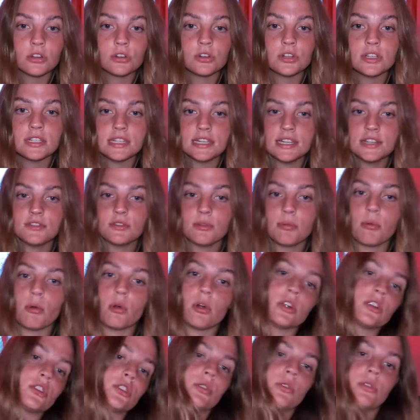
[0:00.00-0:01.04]
Christy's
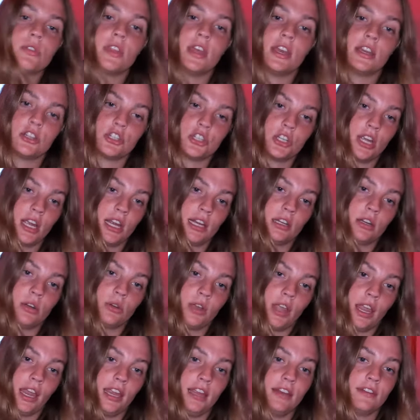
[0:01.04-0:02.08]
report showed that she had
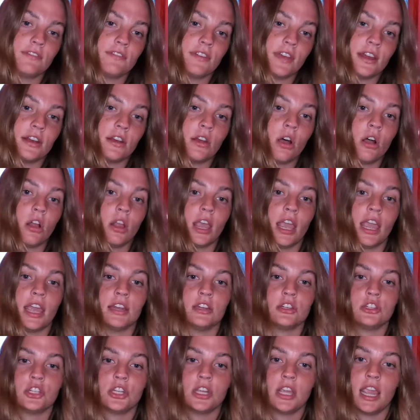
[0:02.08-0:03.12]
cocaine, fentanyl,
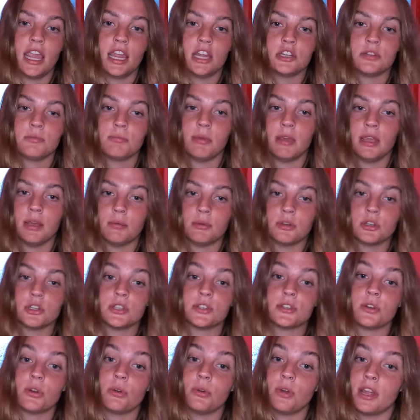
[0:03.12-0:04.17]
and GHB,
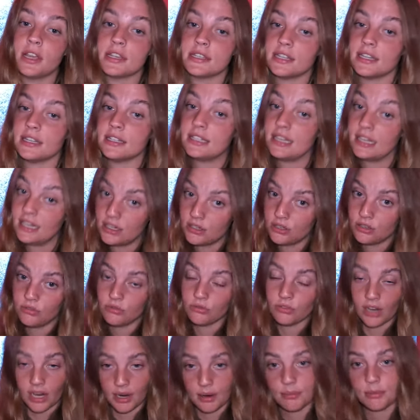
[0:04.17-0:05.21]
which is known as a date
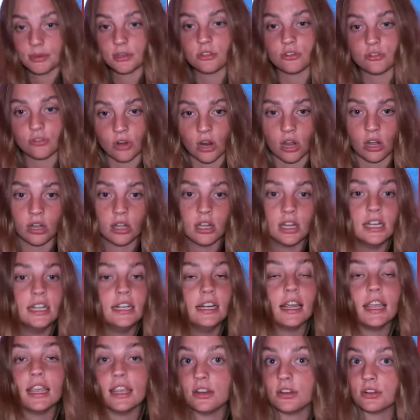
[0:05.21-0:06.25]
rape drug,
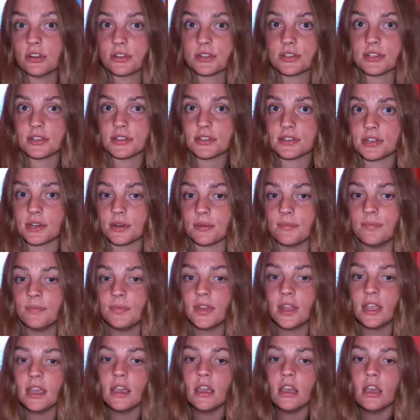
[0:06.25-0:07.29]
in her system.
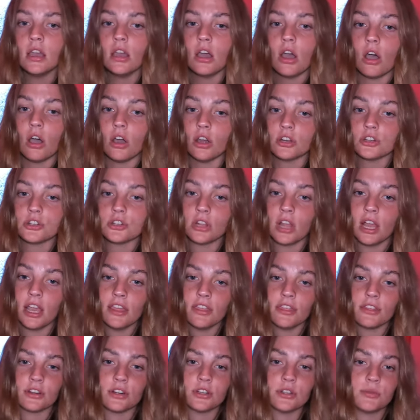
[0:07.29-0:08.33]
On
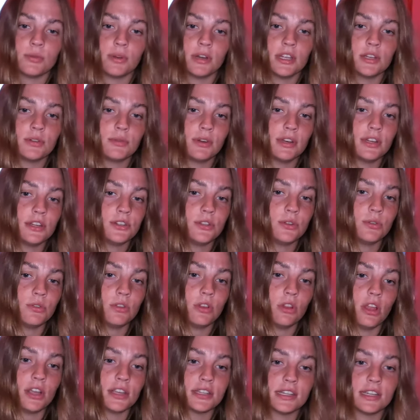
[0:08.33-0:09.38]
July 3rd, 2022,
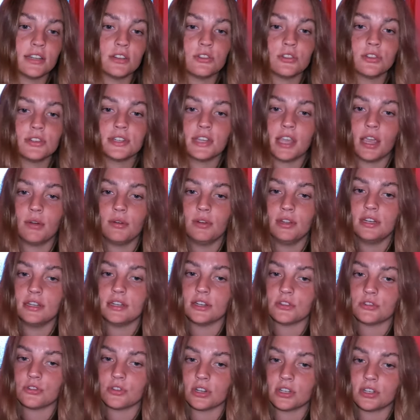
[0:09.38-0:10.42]
the Los Angeles County
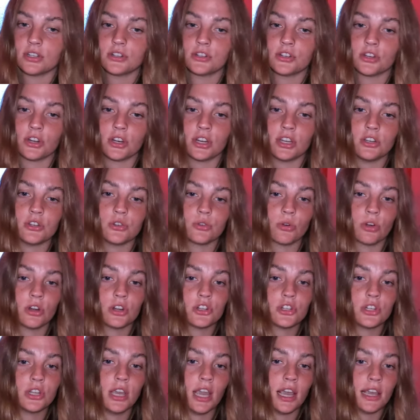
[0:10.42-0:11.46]
District Attorney
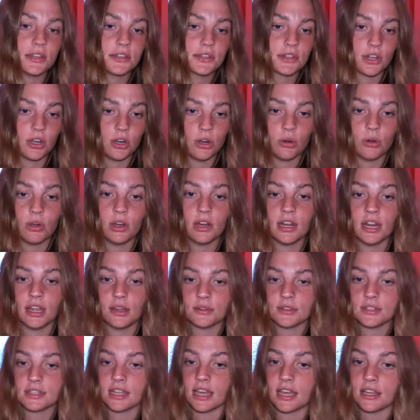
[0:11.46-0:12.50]
George Gasco
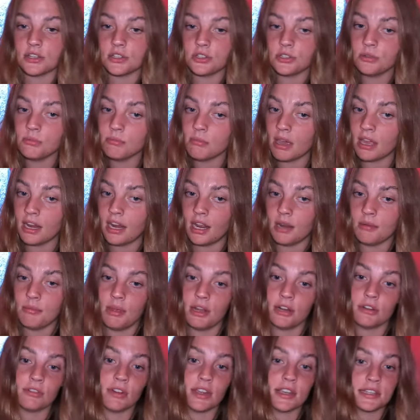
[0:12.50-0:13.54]
announced that two men had
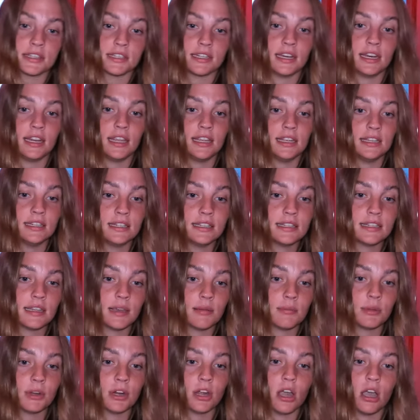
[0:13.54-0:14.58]
been arrested in
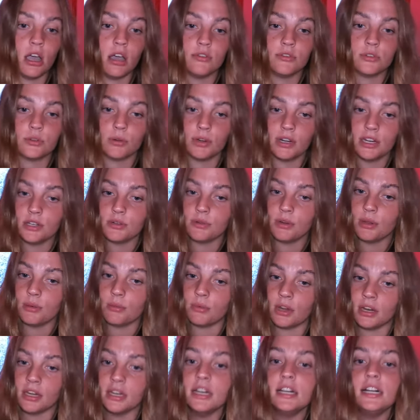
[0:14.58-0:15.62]
December of
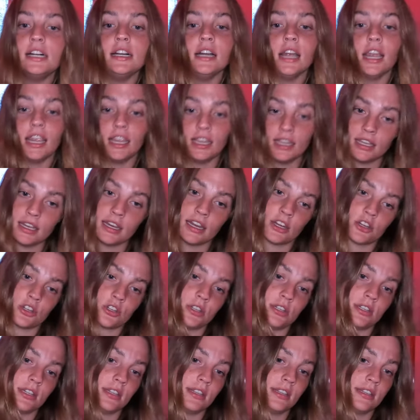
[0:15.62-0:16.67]
2021 in
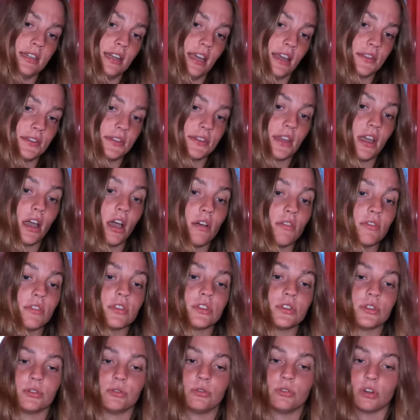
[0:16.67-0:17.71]
connection to the deaths of
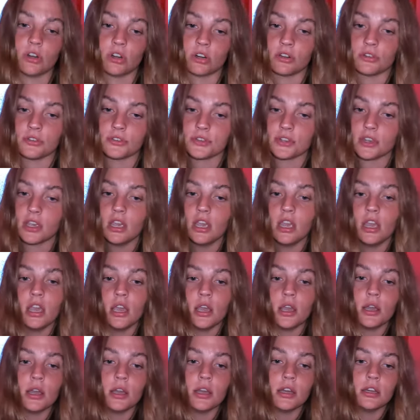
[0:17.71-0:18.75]
the two girls.
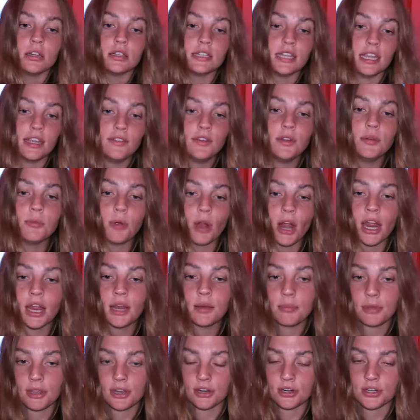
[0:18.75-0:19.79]
David
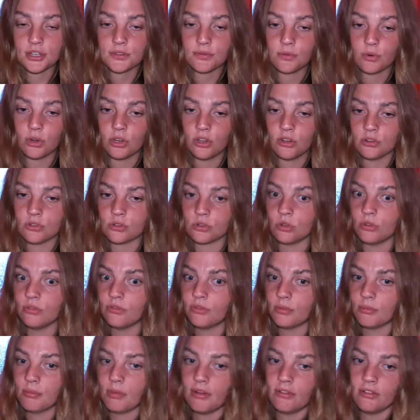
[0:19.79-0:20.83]
Brian Pierce, 40 years
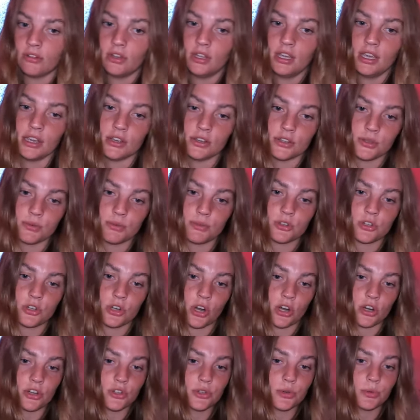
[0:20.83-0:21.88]
old, from Beverly Hills, was
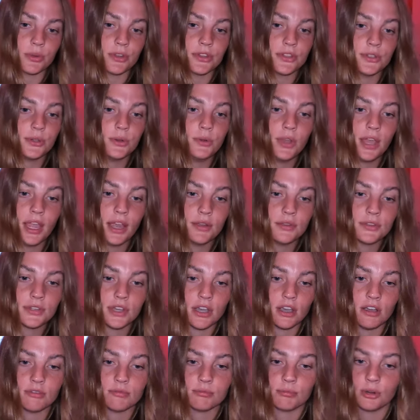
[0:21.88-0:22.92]
charged with two counts
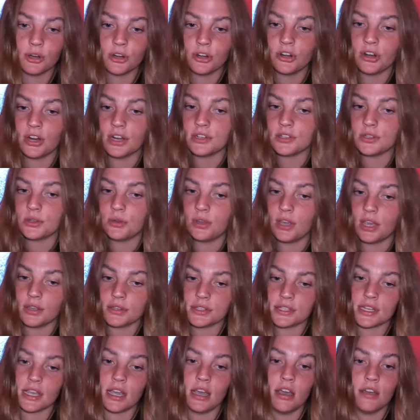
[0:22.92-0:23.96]
of murder and two
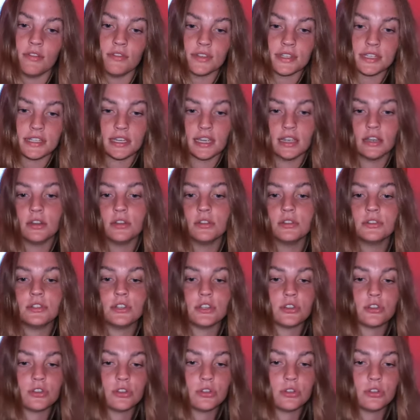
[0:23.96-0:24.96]
counts of sale,